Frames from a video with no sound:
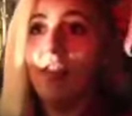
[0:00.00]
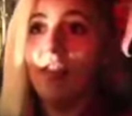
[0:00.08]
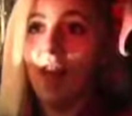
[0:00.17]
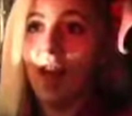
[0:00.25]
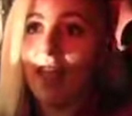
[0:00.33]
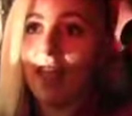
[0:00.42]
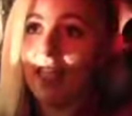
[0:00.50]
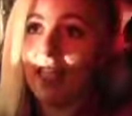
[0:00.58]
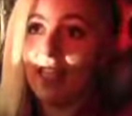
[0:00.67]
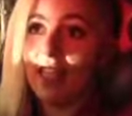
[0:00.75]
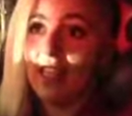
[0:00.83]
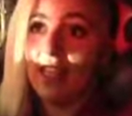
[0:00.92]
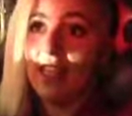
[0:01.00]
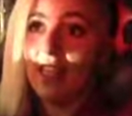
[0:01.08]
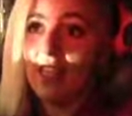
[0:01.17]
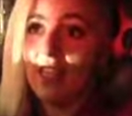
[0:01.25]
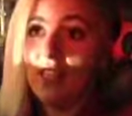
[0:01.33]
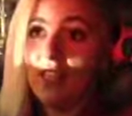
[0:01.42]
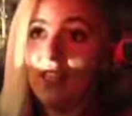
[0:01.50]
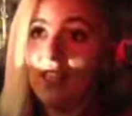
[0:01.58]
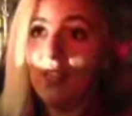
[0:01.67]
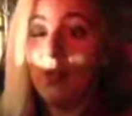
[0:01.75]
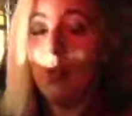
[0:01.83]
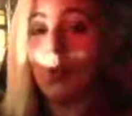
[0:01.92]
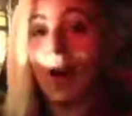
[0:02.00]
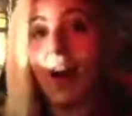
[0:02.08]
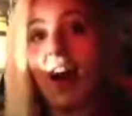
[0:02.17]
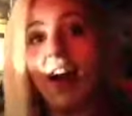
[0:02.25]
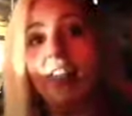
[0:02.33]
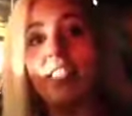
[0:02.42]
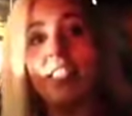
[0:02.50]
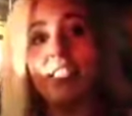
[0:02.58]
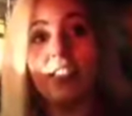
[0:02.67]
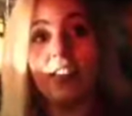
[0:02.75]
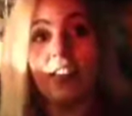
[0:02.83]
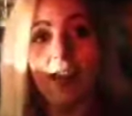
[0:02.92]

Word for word: like two cars.